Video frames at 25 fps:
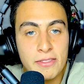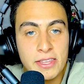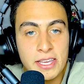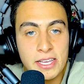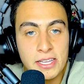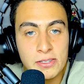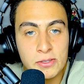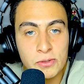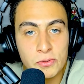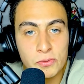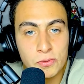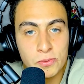
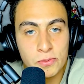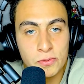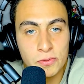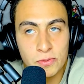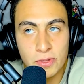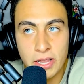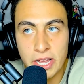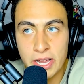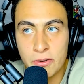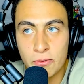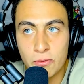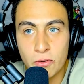these
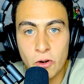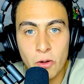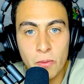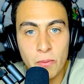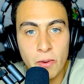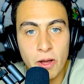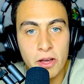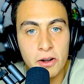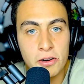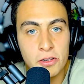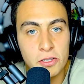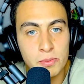like role
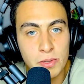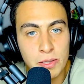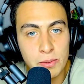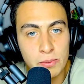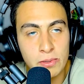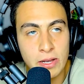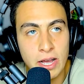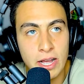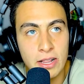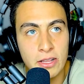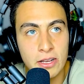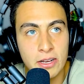models
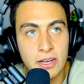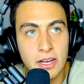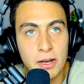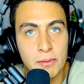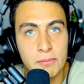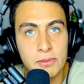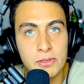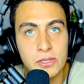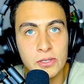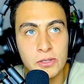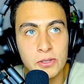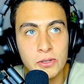people i look
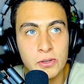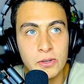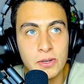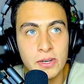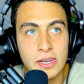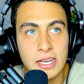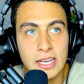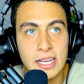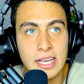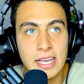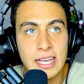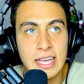up to
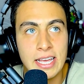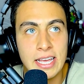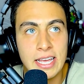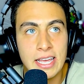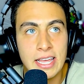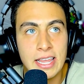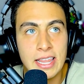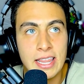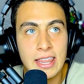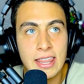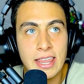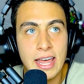
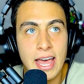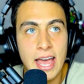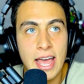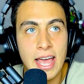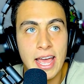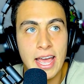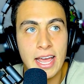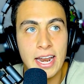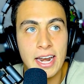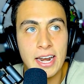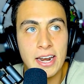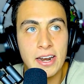
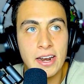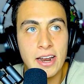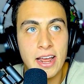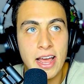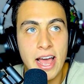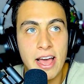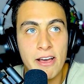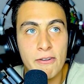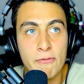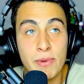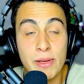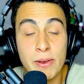that
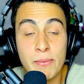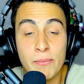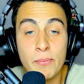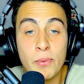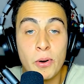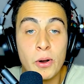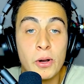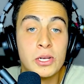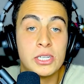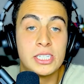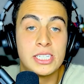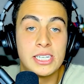have been
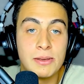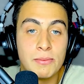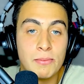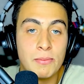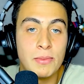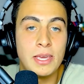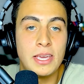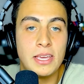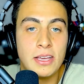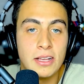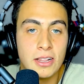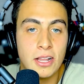pushing
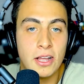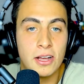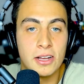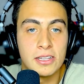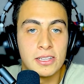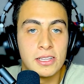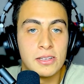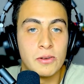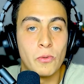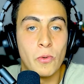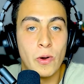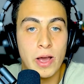me
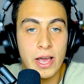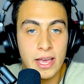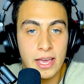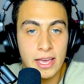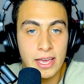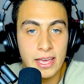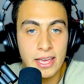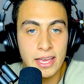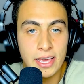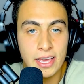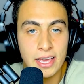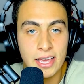along the
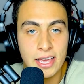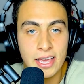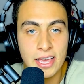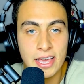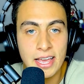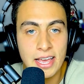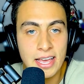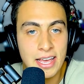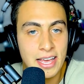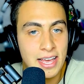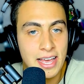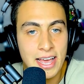way
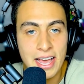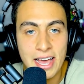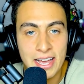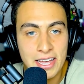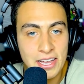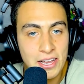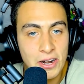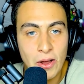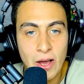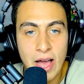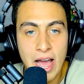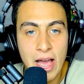
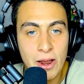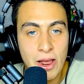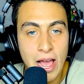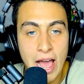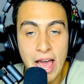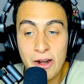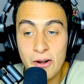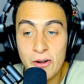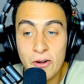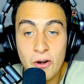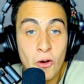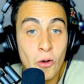you know,
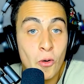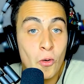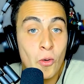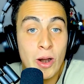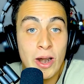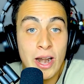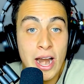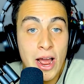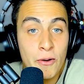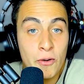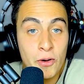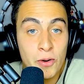I, I don't know
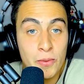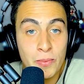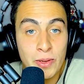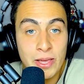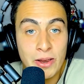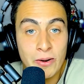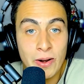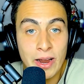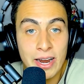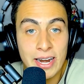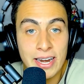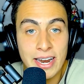where I would
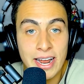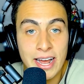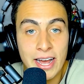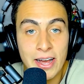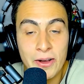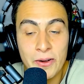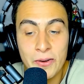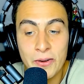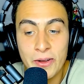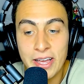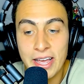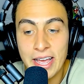be right
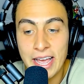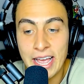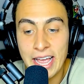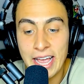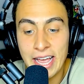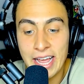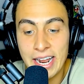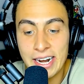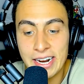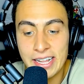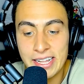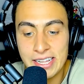now.
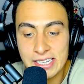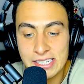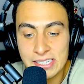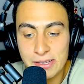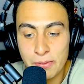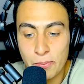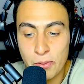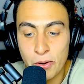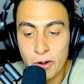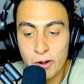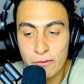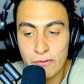And this is
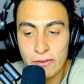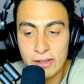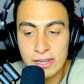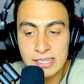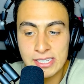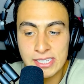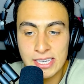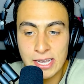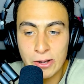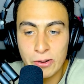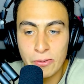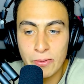a perfect
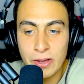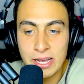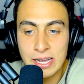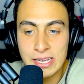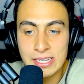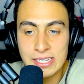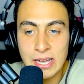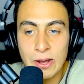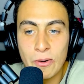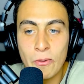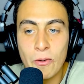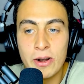segue
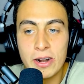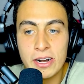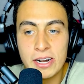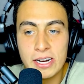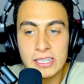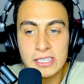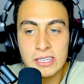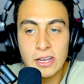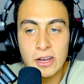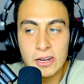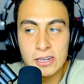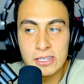because I wanted
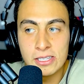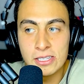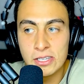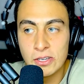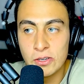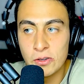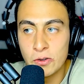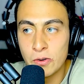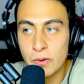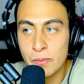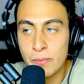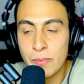to talk to
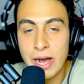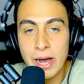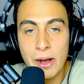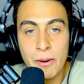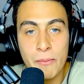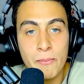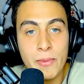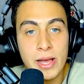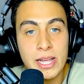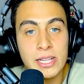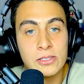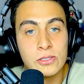you
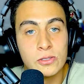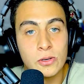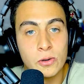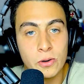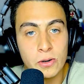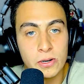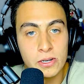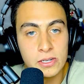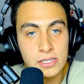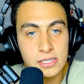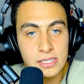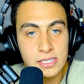about
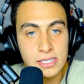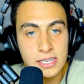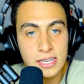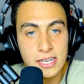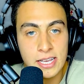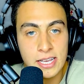mentors